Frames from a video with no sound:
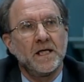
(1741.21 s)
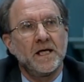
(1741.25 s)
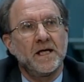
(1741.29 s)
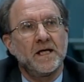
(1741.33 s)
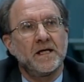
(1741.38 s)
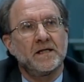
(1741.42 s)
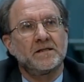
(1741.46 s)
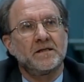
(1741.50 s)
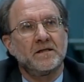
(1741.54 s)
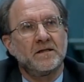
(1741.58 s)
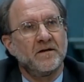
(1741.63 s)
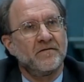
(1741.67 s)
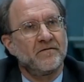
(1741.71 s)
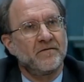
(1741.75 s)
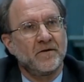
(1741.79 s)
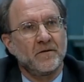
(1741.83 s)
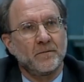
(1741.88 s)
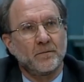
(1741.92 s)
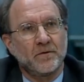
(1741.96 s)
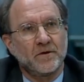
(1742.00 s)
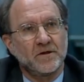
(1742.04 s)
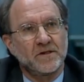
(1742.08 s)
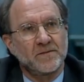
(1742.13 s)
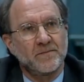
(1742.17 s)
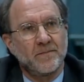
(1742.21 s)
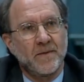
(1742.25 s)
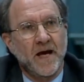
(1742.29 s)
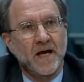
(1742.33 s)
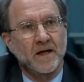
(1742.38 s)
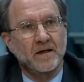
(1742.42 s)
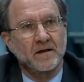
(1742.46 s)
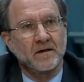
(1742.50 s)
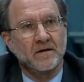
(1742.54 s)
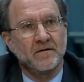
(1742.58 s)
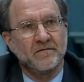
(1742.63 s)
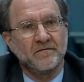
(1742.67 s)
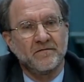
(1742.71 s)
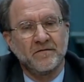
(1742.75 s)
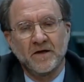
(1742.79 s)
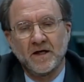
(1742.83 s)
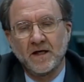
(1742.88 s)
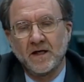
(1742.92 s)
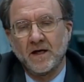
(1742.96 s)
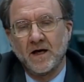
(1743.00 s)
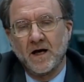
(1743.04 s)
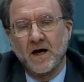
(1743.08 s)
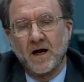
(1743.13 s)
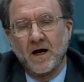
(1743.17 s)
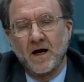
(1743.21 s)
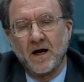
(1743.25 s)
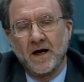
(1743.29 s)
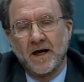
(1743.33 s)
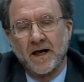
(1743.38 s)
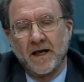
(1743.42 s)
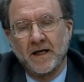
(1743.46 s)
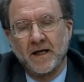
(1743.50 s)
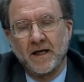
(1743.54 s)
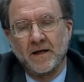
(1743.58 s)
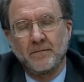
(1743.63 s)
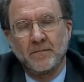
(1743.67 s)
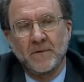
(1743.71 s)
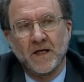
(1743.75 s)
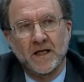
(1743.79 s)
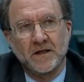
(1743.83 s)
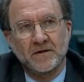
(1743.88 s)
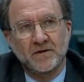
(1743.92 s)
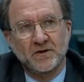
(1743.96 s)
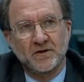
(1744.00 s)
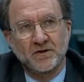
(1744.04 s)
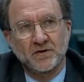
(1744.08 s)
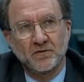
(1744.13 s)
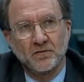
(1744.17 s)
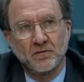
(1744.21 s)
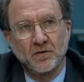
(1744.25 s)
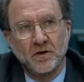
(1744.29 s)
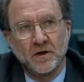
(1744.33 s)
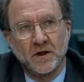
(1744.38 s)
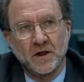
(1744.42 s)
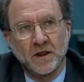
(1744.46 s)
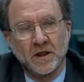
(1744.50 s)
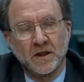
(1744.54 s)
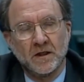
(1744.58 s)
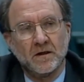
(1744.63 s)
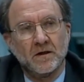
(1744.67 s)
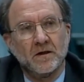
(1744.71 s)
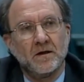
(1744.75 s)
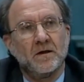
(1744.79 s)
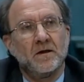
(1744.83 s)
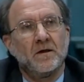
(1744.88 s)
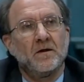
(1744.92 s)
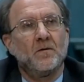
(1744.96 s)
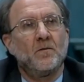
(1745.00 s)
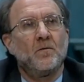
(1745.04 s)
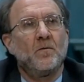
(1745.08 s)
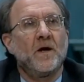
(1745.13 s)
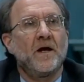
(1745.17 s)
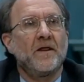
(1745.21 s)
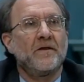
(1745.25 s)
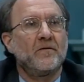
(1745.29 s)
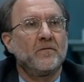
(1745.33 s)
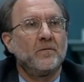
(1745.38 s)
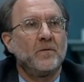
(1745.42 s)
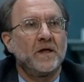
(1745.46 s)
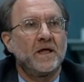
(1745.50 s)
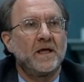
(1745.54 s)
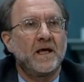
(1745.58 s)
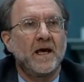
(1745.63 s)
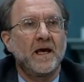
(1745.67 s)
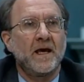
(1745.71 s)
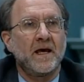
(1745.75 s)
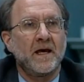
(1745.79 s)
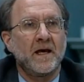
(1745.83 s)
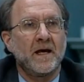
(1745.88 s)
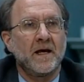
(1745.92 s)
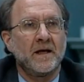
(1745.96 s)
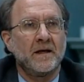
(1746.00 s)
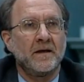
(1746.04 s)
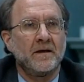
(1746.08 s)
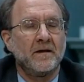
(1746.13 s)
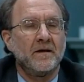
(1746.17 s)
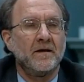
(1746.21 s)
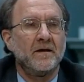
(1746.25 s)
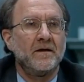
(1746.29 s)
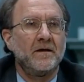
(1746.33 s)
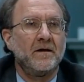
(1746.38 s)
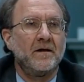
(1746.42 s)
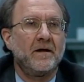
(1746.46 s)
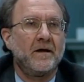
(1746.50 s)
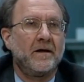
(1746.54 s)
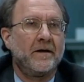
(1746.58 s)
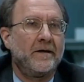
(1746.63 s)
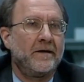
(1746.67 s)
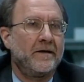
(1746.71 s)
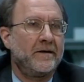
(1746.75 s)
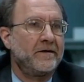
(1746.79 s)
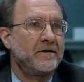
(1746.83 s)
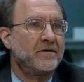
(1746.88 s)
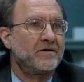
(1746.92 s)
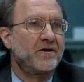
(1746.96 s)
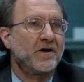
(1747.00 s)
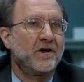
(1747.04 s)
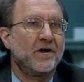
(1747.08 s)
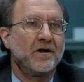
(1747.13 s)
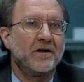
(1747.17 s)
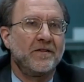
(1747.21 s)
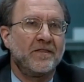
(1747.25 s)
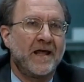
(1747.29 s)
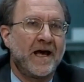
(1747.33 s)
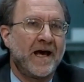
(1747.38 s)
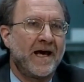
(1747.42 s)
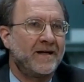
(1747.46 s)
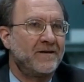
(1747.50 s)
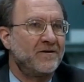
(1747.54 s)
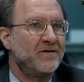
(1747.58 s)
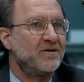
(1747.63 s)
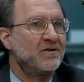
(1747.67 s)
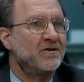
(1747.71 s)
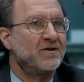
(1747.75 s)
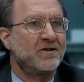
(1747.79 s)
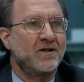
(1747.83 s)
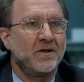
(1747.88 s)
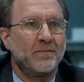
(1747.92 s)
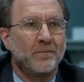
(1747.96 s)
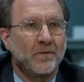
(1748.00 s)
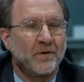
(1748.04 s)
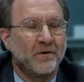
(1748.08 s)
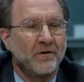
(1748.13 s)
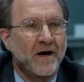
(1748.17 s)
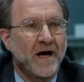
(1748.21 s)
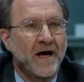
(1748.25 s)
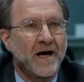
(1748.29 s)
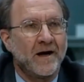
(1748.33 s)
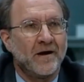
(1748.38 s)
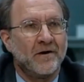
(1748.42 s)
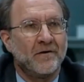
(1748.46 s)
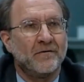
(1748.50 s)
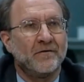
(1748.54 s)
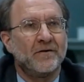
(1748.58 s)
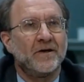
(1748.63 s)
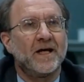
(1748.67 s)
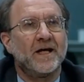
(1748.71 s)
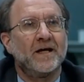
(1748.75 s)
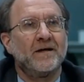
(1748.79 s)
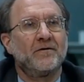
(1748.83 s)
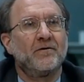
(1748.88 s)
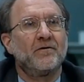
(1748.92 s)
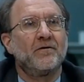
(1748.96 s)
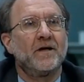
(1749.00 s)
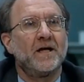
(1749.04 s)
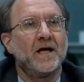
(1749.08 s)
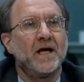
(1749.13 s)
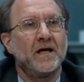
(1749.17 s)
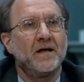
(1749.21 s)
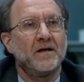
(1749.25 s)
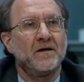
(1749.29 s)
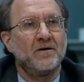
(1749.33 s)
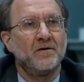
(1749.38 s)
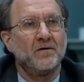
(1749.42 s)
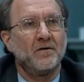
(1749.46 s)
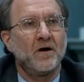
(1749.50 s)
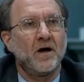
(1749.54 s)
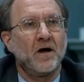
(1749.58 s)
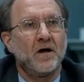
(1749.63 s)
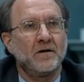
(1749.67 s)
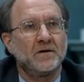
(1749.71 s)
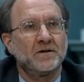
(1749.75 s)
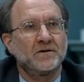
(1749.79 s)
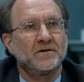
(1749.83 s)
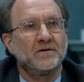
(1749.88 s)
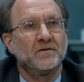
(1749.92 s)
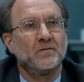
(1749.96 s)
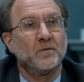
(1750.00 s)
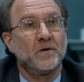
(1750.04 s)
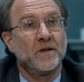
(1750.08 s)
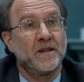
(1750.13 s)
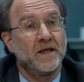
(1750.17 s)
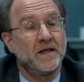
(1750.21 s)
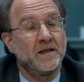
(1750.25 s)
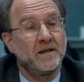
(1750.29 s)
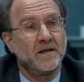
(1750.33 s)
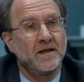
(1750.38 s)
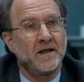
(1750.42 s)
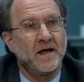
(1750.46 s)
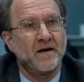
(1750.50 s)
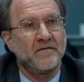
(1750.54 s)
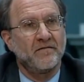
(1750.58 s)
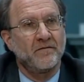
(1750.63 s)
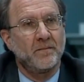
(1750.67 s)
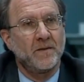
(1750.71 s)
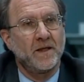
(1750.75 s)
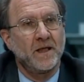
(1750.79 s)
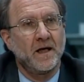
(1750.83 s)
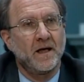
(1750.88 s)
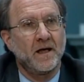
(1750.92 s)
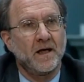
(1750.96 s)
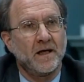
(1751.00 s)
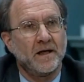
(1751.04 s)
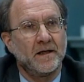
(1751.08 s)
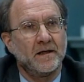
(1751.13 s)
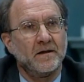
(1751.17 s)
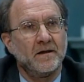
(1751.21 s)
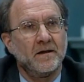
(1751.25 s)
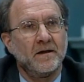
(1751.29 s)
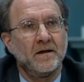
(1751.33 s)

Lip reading: It's a different perspective, and I'm not sure whether we can turn that ship around and create a new culture within the FBI.